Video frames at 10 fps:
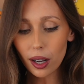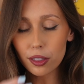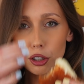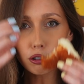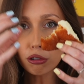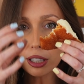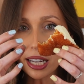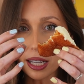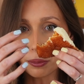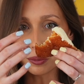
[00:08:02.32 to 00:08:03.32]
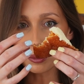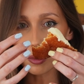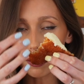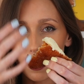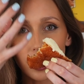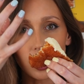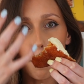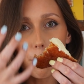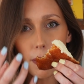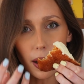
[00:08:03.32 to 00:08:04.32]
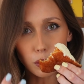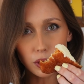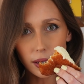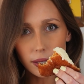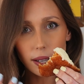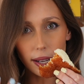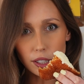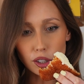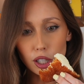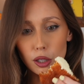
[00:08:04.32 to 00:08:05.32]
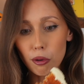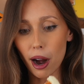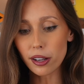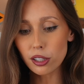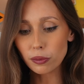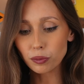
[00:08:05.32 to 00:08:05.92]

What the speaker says: And the cream has like melted into the bread.